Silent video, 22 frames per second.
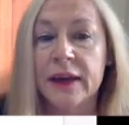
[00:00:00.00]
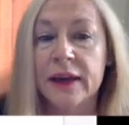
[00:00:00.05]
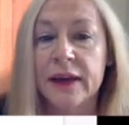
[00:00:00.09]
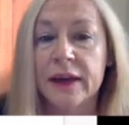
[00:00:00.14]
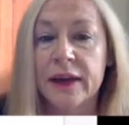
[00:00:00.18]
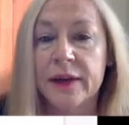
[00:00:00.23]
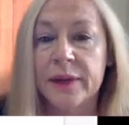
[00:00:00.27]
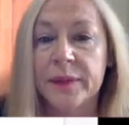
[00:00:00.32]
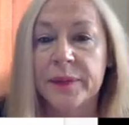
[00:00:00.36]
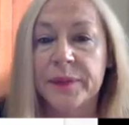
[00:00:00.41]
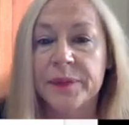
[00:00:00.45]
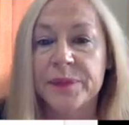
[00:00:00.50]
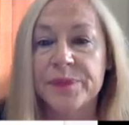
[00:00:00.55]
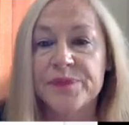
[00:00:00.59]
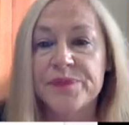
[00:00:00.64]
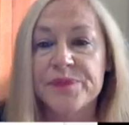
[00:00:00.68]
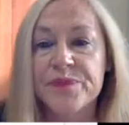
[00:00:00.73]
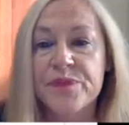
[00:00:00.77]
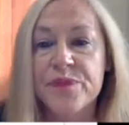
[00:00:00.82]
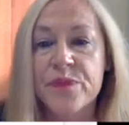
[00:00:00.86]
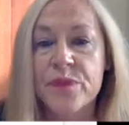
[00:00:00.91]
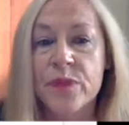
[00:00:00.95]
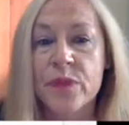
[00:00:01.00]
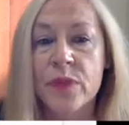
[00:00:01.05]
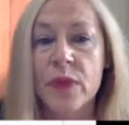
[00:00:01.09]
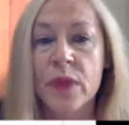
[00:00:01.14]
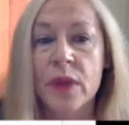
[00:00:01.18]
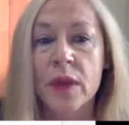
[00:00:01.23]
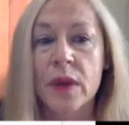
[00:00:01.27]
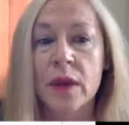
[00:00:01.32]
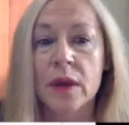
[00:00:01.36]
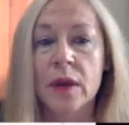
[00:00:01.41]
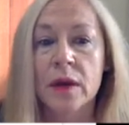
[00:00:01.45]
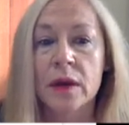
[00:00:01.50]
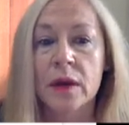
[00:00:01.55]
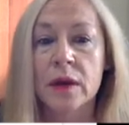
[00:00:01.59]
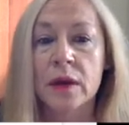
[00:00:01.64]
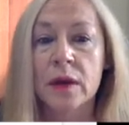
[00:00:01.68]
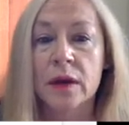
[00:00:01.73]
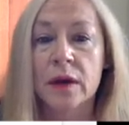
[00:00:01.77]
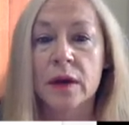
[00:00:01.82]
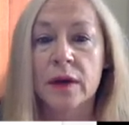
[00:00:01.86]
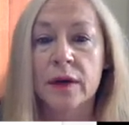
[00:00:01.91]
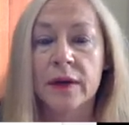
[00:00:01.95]
All
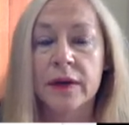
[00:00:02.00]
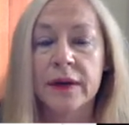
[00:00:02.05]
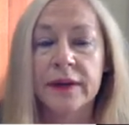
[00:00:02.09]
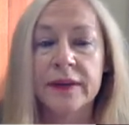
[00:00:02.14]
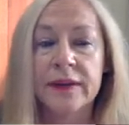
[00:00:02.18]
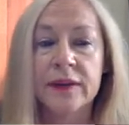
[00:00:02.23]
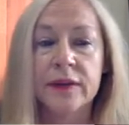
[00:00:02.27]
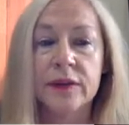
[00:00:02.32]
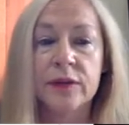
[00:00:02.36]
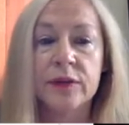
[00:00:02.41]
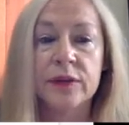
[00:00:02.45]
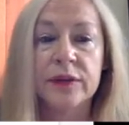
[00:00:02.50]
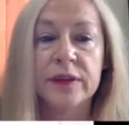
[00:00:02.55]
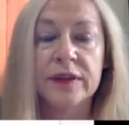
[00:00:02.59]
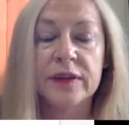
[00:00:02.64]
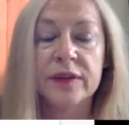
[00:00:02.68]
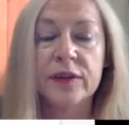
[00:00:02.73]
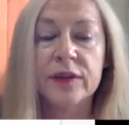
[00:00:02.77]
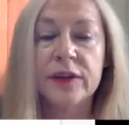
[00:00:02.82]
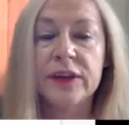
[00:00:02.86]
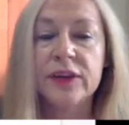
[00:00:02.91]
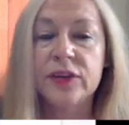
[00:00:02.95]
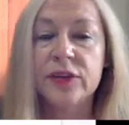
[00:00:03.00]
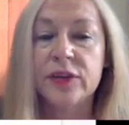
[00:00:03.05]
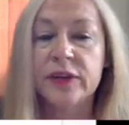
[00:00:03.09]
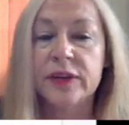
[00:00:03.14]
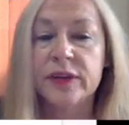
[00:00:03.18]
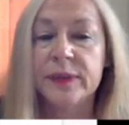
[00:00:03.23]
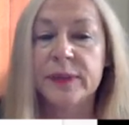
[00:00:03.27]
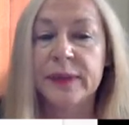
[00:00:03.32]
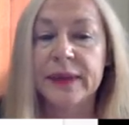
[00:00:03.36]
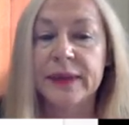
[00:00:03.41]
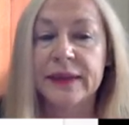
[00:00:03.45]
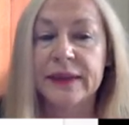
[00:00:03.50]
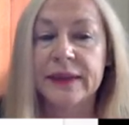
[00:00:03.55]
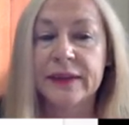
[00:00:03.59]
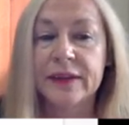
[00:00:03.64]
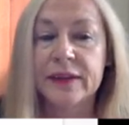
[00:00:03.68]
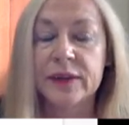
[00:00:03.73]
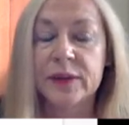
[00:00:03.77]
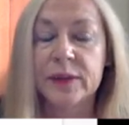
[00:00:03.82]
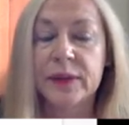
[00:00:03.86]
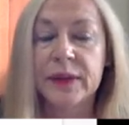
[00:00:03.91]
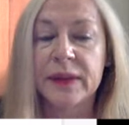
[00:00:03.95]
right, so discrete choice models
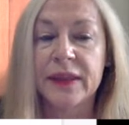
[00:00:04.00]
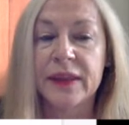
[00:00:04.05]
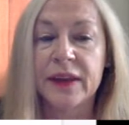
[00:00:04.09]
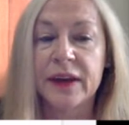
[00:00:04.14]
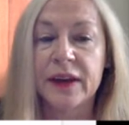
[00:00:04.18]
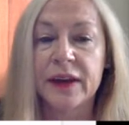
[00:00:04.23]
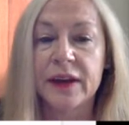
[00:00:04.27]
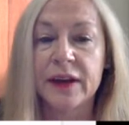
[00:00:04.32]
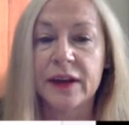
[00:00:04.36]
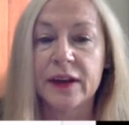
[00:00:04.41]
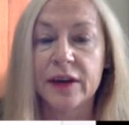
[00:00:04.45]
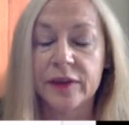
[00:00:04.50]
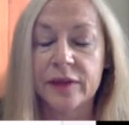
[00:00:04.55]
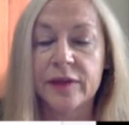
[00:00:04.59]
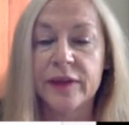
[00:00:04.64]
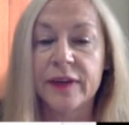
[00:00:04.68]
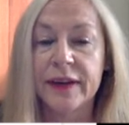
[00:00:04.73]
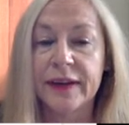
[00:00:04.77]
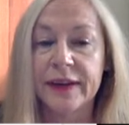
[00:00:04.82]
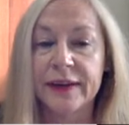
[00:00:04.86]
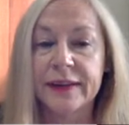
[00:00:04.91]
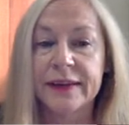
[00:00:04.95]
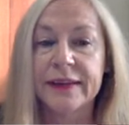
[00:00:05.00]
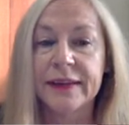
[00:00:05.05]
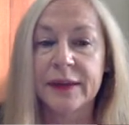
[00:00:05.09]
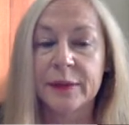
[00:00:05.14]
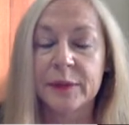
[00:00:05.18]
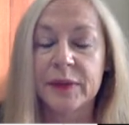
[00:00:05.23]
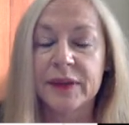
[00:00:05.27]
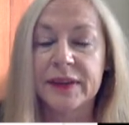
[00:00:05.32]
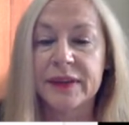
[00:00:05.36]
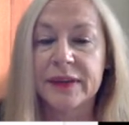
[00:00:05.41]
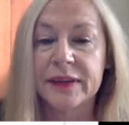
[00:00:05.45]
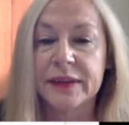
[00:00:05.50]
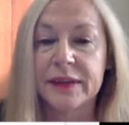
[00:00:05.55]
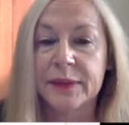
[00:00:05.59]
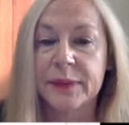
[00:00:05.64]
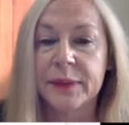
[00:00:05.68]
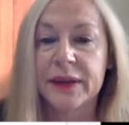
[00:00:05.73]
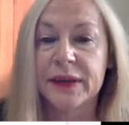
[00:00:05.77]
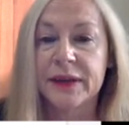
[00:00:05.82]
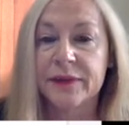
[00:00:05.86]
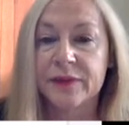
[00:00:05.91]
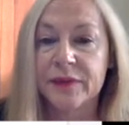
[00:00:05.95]
could be thought of as limited
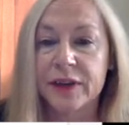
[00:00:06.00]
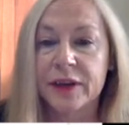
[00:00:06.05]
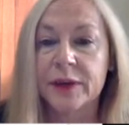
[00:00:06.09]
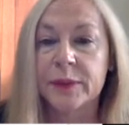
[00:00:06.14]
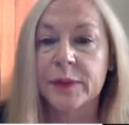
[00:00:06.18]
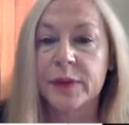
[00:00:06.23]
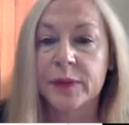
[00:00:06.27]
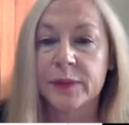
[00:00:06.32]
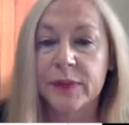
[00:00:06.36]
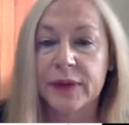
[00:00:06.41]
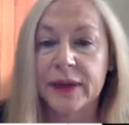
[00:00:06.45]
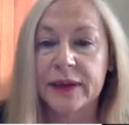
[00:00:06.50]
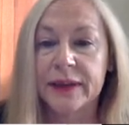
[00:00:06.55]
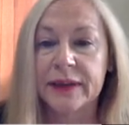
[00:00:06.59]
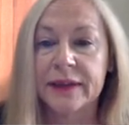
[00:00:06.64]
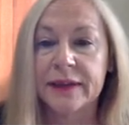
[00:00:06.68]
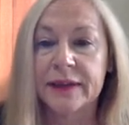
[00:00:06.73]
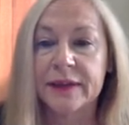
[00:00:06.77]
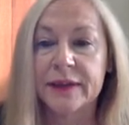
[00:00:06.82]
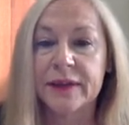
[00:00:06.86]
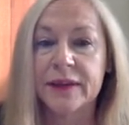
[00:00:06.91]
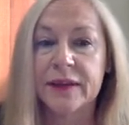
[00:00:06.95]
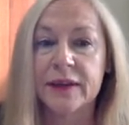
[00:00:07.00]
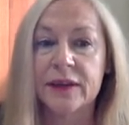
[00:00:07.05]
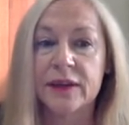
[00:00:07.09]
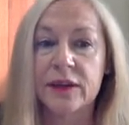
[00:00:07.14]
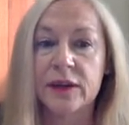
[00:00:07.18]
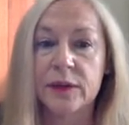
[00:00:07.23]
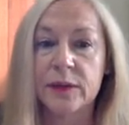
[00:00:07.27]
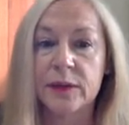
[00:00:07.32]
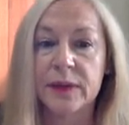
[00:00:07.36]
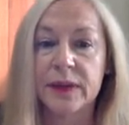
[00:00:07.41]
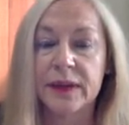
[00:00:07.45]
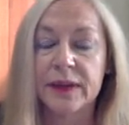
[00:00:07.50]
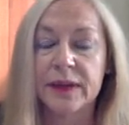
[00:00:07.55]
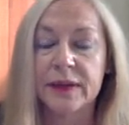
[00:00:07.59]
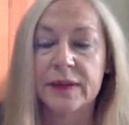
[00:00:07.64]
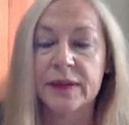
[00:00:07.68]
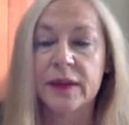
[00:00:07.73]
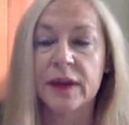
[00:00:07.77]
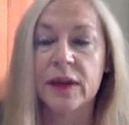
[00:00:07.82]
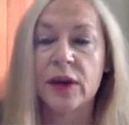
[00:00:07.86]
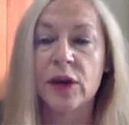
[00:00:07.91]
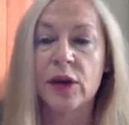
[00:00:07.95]
dependent variable models,
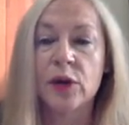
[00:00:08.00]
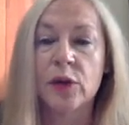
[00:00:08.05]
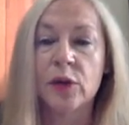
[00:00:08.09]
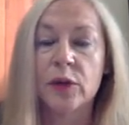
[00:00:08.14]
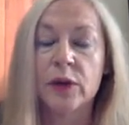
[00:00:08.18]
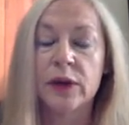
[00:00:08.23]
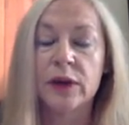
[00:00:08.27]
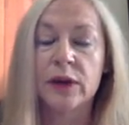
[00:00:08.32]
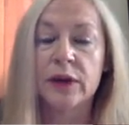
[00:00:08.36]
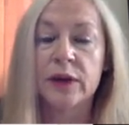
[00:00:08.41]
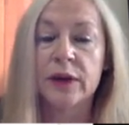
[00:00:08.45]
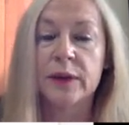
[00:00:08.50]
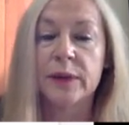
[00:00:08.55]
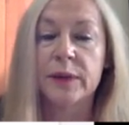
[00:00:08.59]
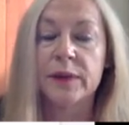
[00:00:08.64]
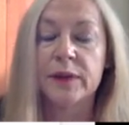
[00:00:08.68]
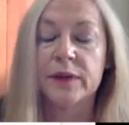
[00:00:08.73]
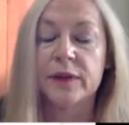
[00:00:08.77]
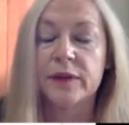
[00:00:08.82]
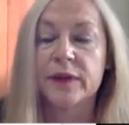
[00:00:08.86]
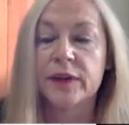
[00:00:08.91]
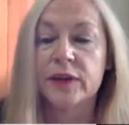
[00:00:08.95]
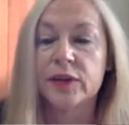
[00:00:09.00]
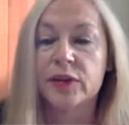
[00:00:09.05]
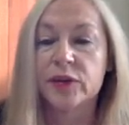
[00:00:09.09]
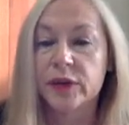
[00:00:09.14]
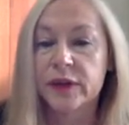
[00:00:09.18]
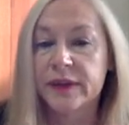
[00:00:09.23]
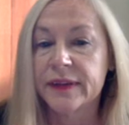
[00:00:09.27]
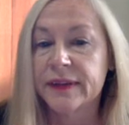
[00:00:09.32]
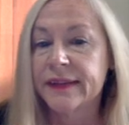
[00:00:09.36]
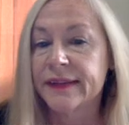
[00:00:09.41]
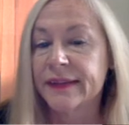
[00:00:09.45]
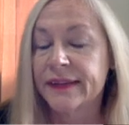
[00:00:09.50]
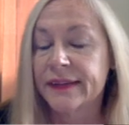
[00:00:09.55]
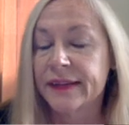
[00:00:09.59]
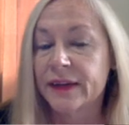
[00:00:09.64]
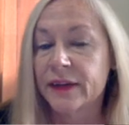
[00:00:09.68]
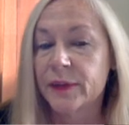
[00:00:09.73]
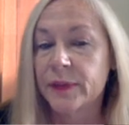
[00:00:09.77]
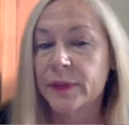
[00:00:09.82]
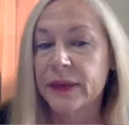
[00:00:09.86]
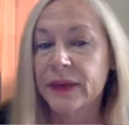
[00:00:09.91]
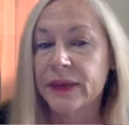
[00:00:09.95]
because we only observe the choices that
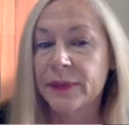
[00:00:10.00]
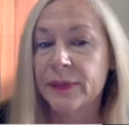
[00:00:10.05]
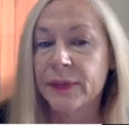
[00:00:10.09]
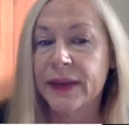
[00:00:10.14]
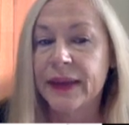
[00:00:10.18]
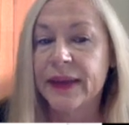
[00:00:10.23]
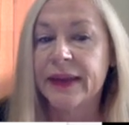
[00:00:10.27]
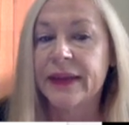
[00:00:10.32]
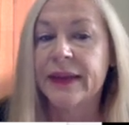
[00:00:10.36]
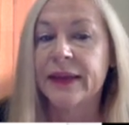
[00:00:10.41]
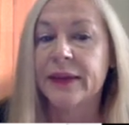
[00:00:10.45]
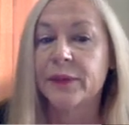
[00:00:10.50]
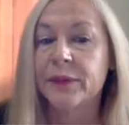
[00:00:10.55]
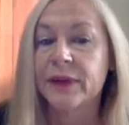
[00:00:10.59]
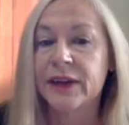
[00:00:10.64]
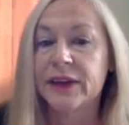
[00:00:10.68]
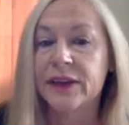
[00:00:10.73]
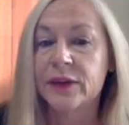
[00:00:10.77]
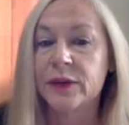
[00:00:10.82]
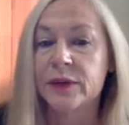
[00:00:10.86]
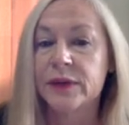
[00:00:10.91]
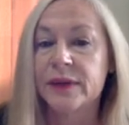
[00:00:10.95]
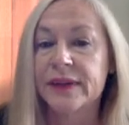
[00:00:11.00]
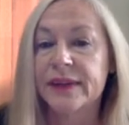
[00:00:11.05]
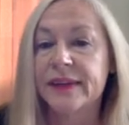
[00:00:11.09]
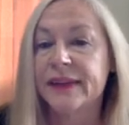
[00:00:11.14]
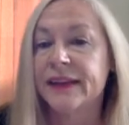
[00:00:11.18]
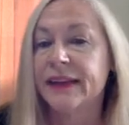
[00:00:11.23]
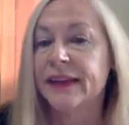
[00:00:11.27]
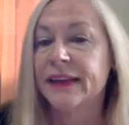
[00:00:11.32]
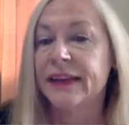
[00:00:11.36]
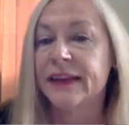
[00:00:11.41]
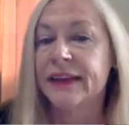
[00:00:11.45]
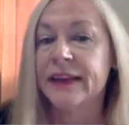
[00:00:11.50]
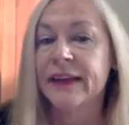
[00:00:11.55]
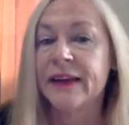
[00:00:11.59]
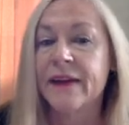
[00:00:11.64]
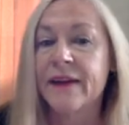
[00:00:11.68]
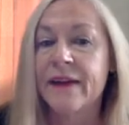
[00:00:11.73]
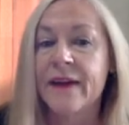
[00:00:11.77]
are being made and we don't see